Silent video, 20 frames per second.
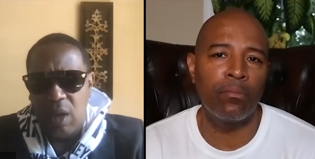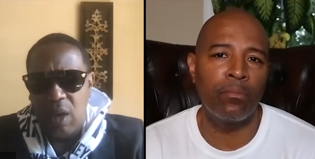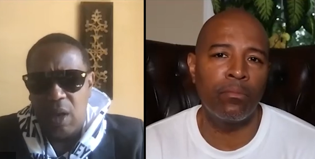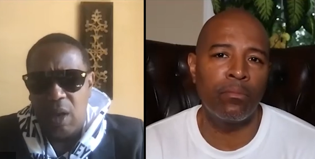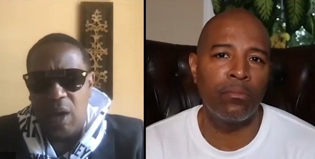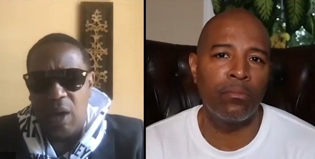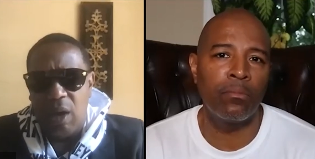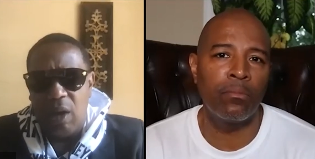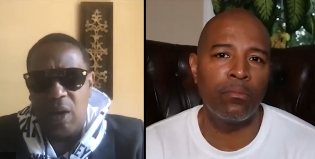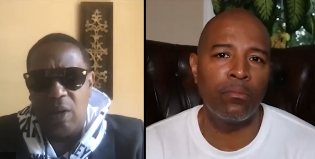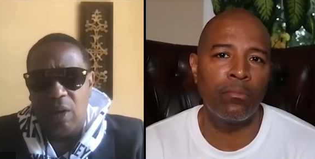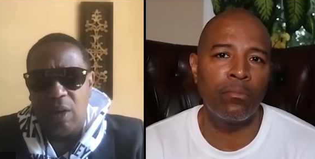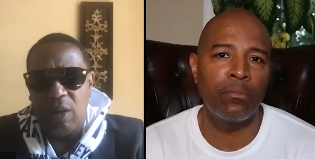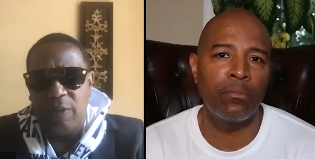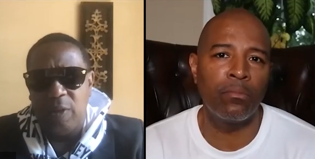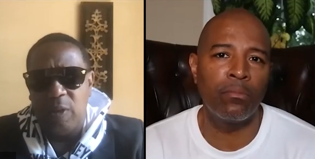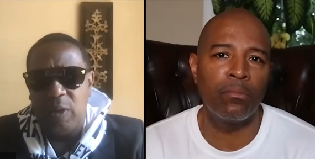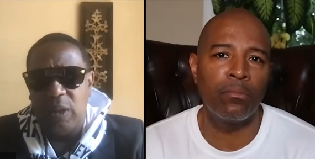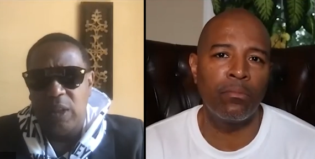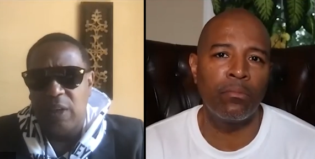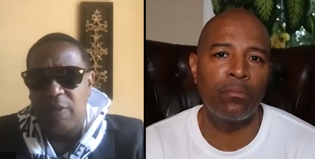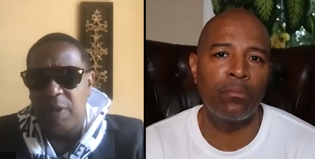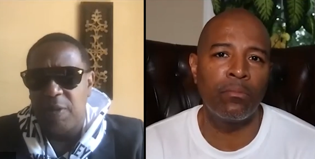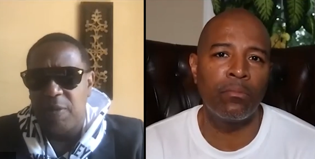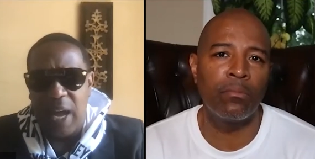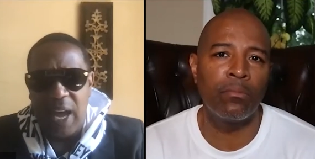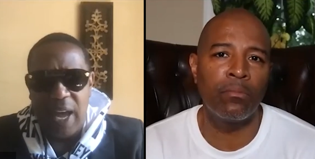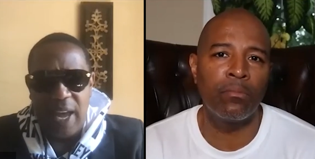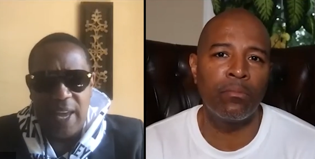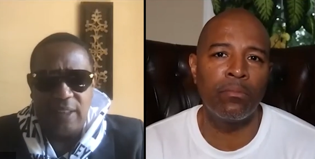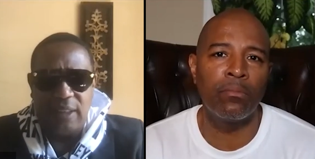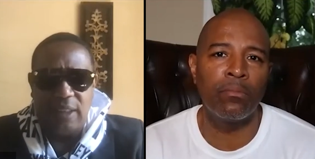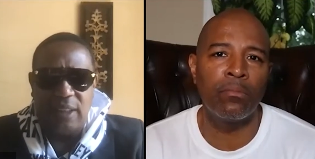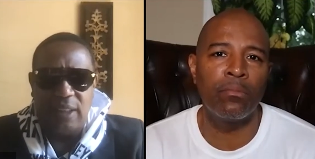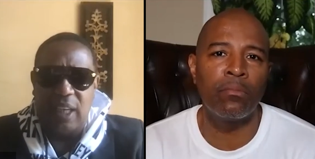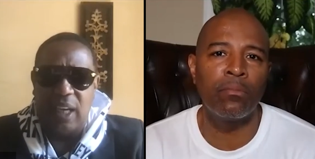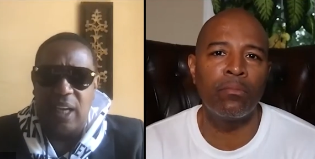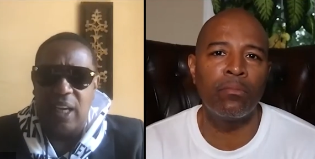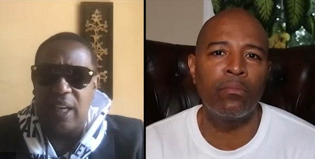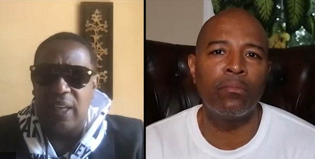Speaker 1: If you look from
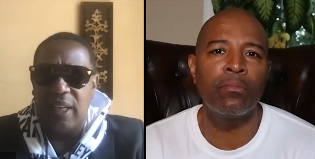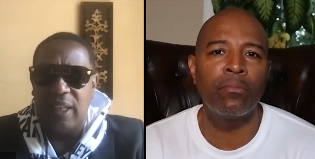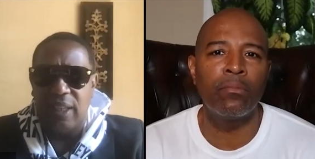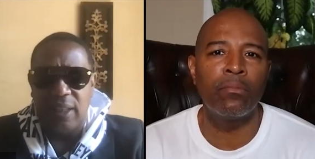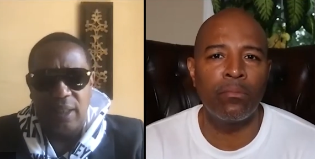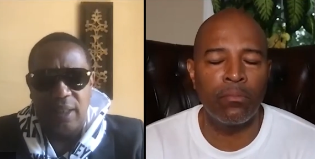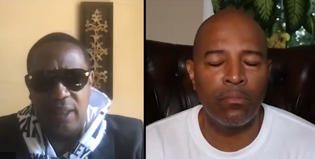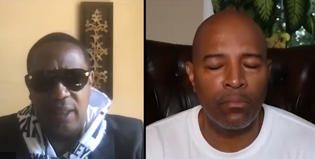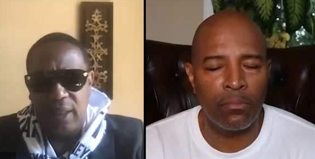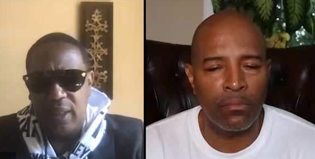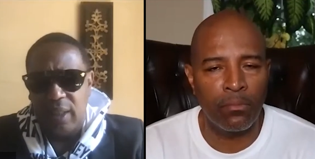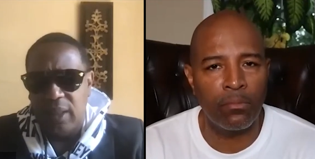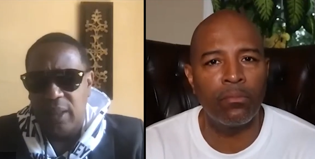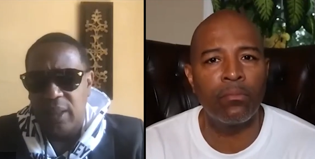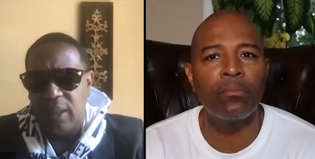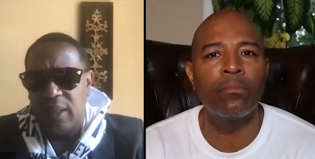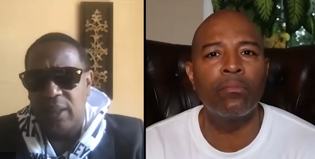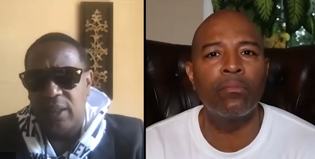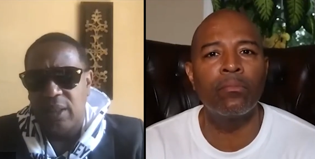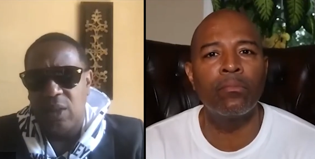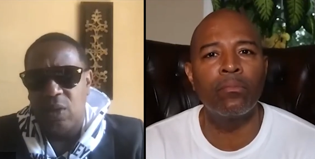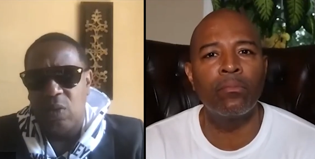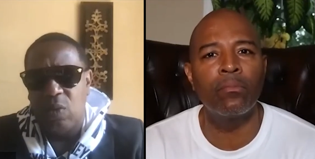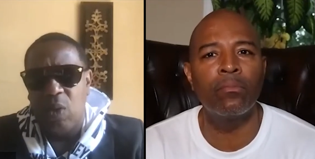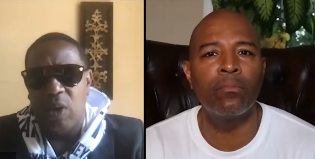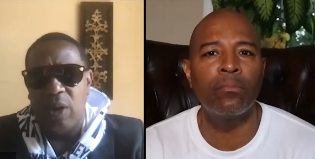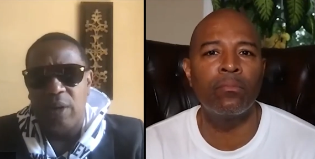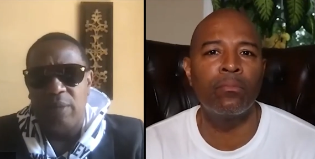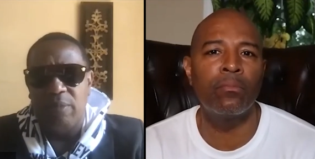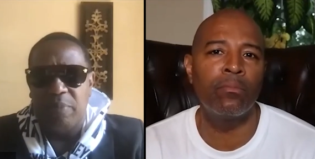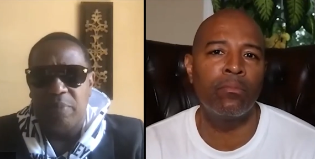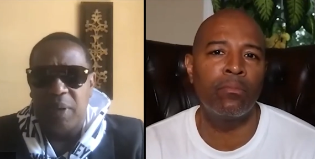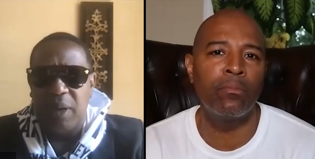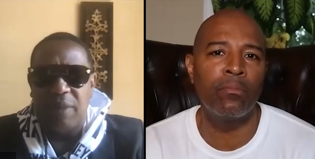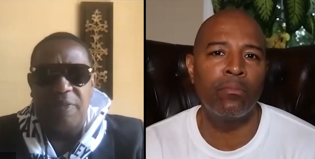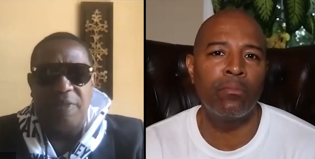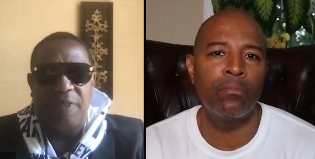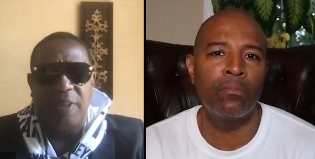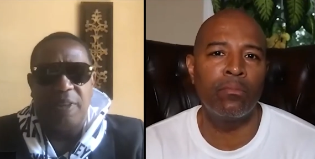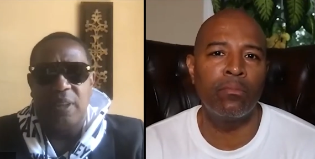Einstein to Warren
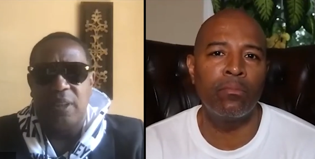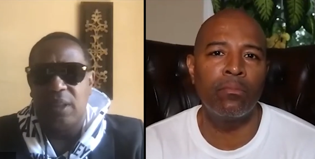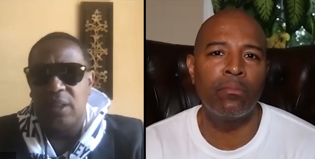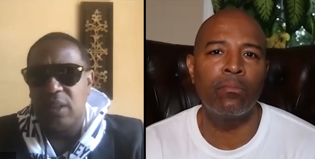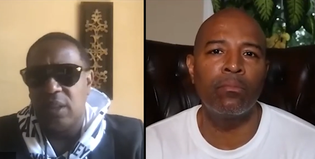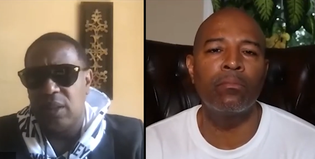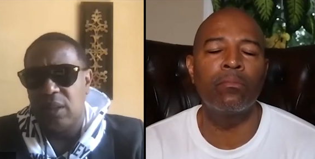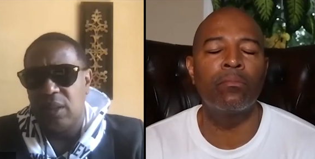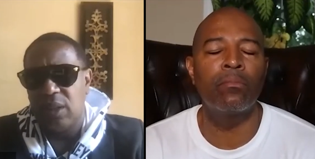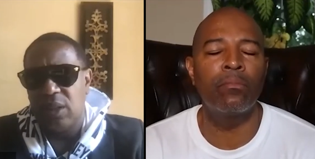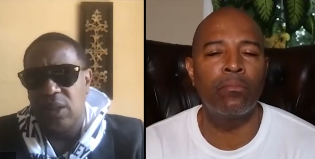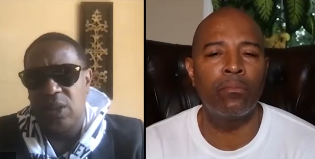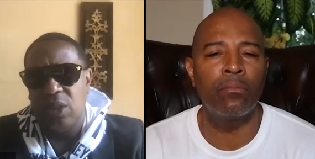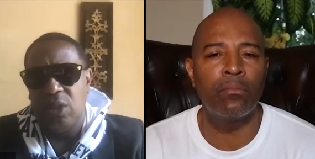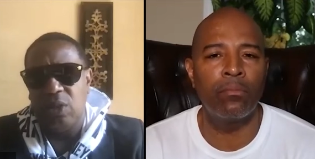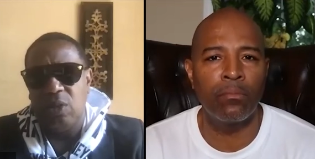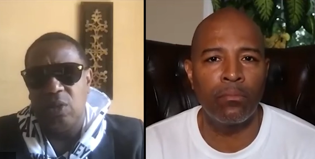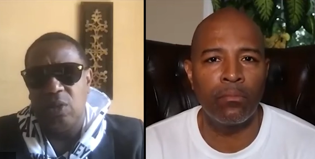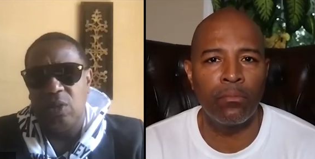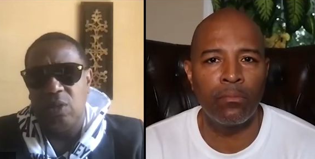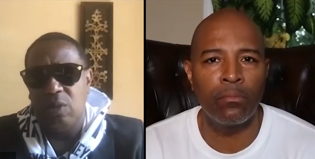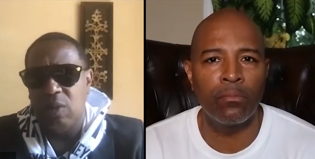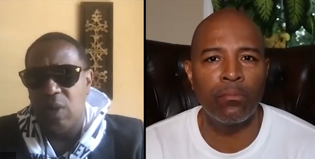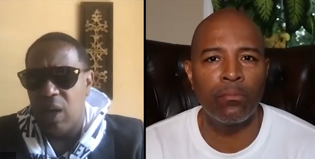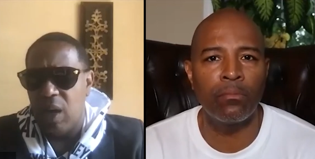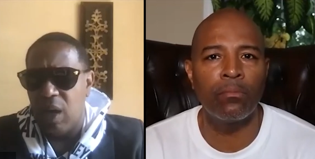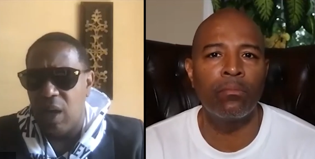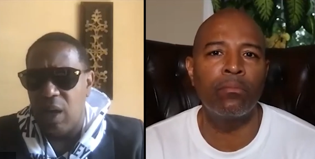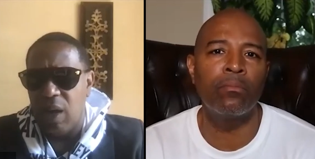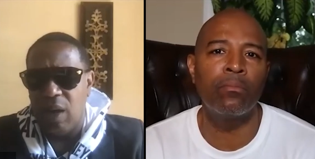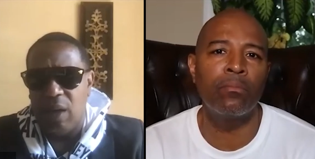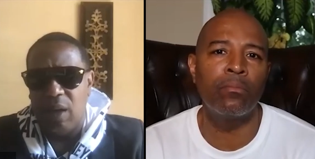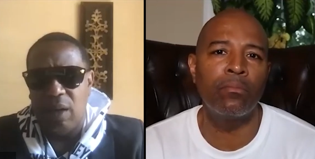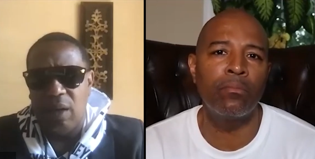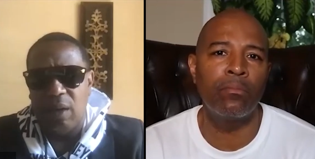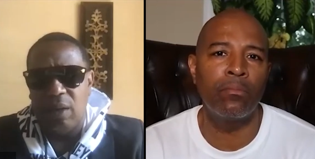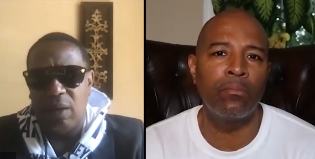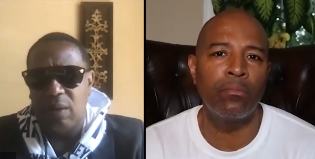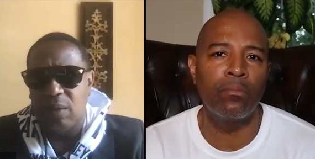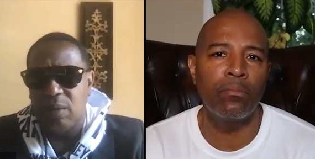Buffett to
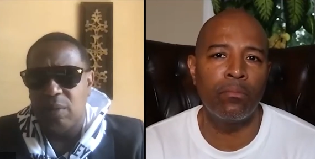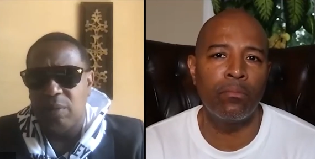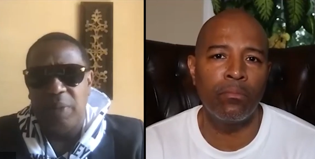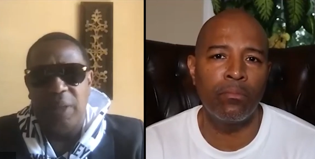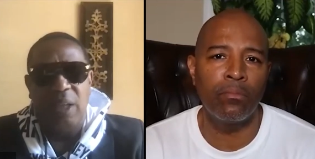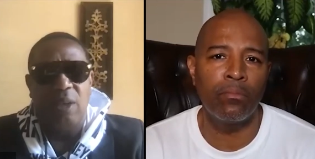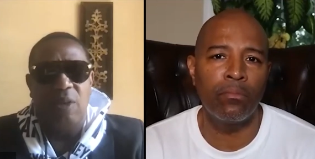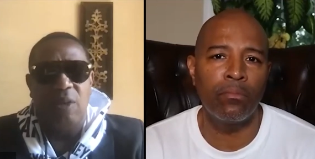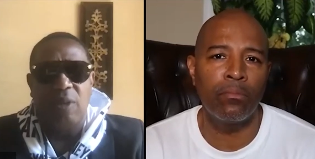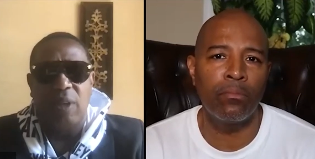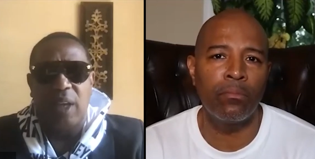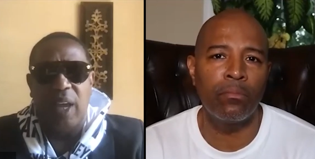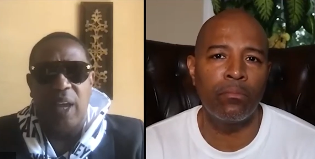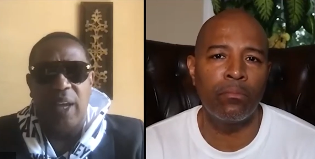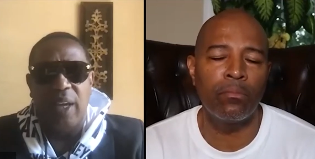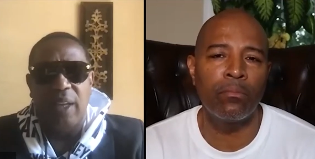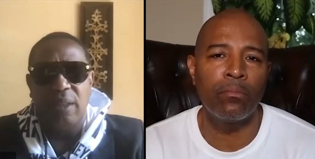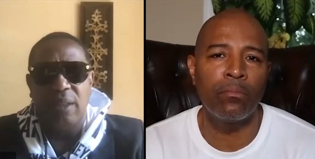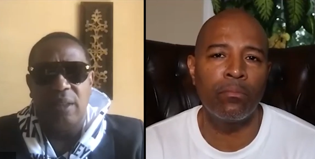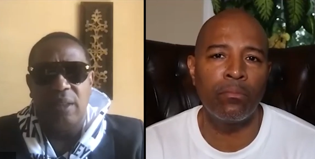Bill Gates,